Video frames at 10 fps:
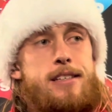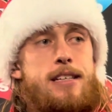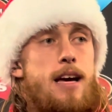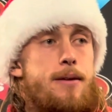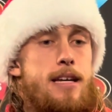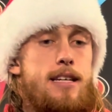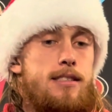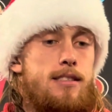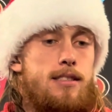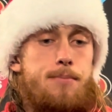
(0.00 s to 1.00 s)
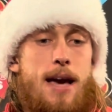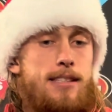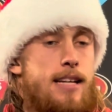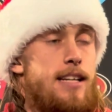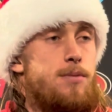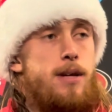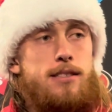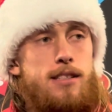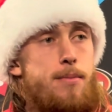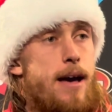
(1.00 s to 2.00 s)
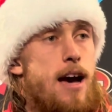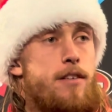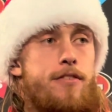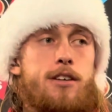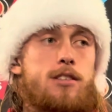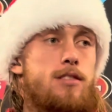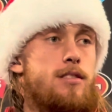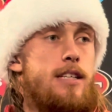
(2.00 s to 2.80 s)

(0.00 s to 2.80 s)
I mean, he's makes guys miss in the backfield.